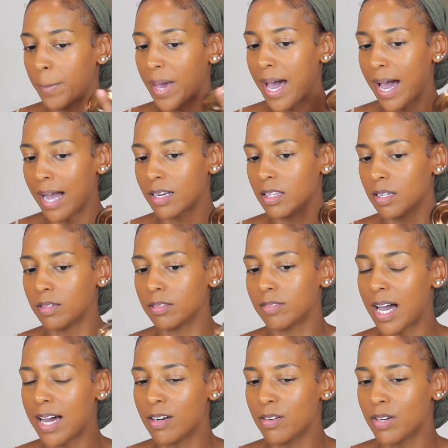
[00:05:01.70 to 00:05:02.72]
pack the
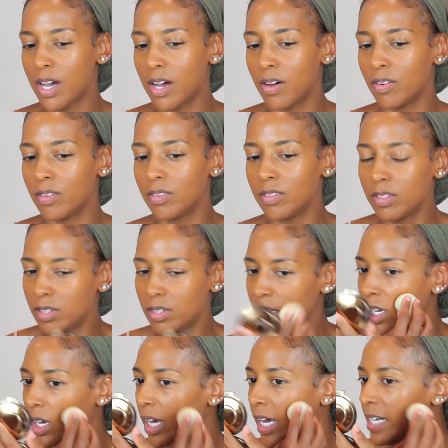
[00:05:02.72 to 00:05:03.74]
I don't know.
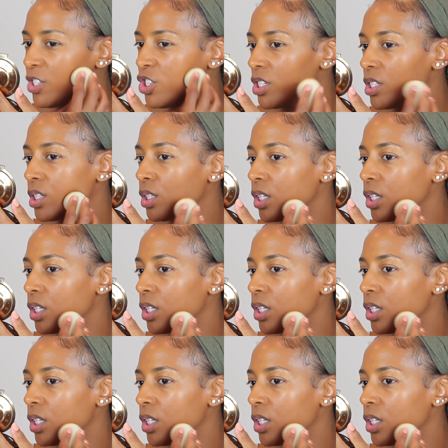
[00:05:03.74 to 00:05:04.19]
It just